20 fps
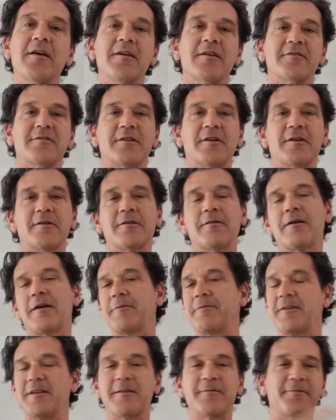So if
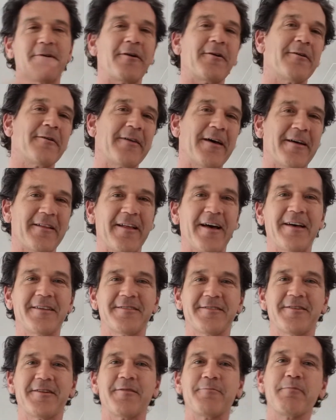you didn't follow that last
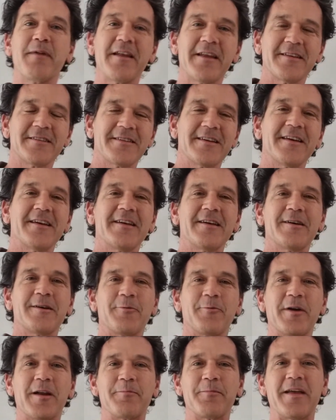sort of minute,
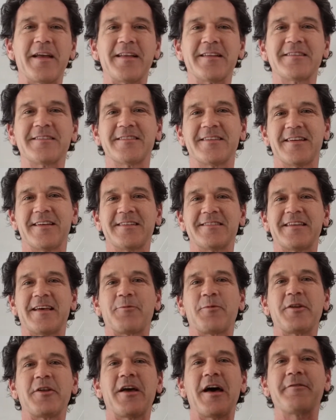what it means is that
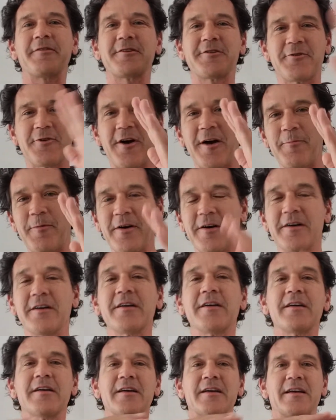when you have a trauma,
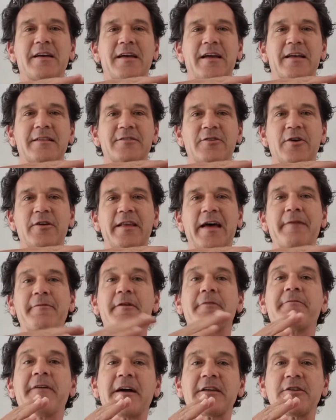it's going to have an
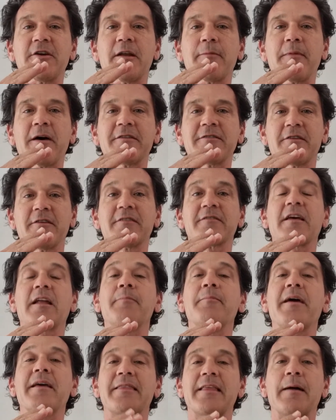effect on a muscle. It's going to
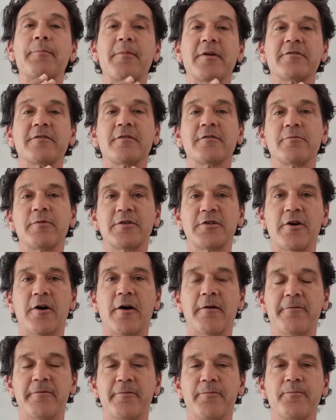make that muscle switch
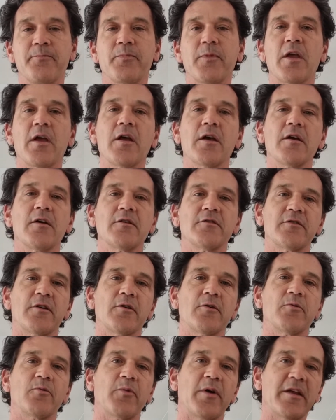off. So
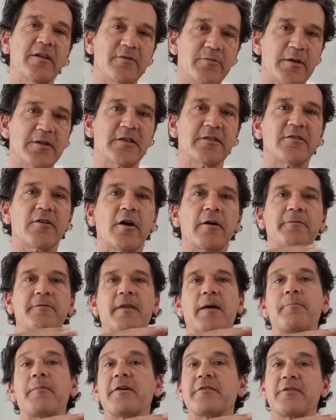when it switches off,
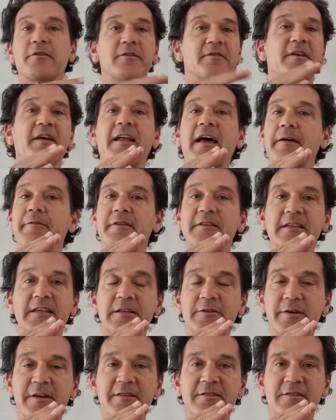that muscle is going to have a
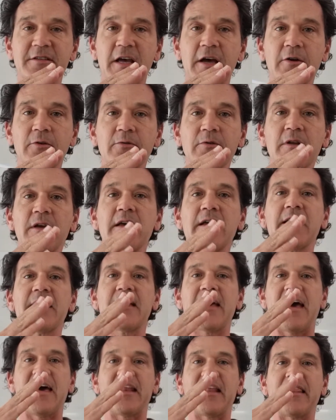decreased tone
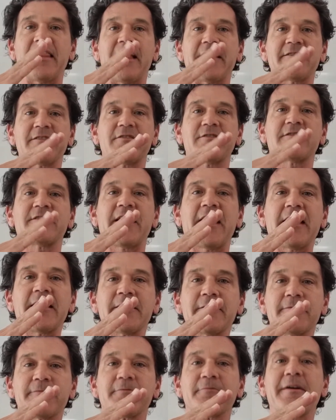and a lesser state
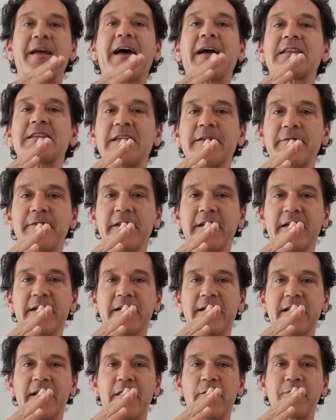of reactivity.
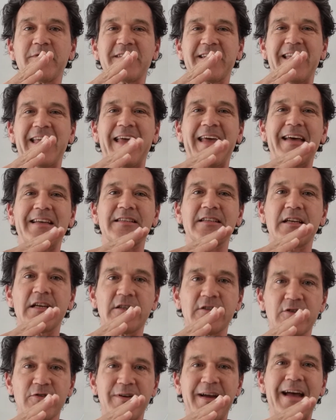In other words, it can't
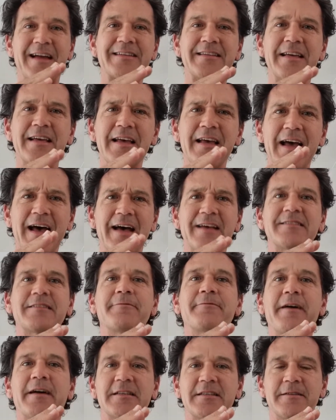contract as
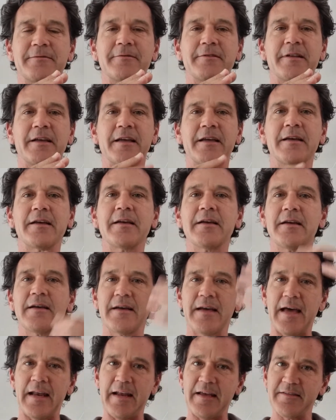effectively.
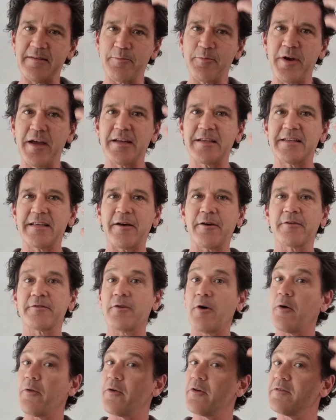And as the brain tells
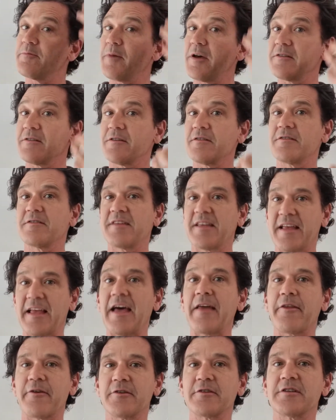all those muscles
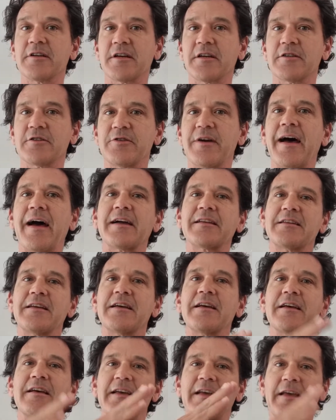together to contract,
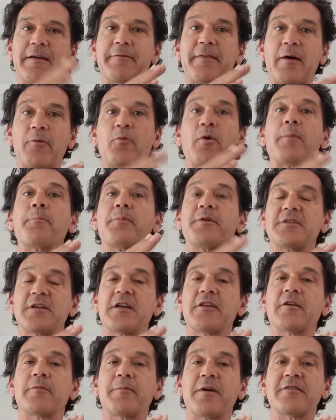if that one
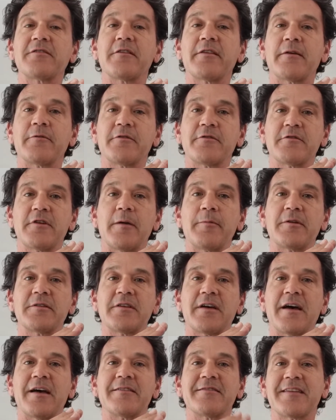particular muscle that was
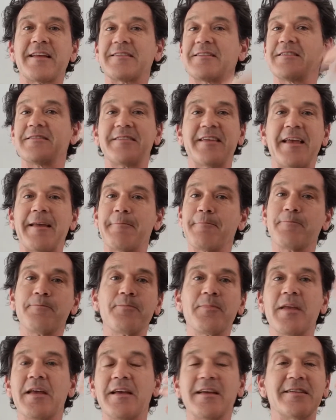traumatized gets the same
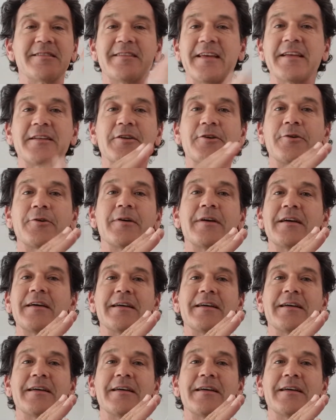signal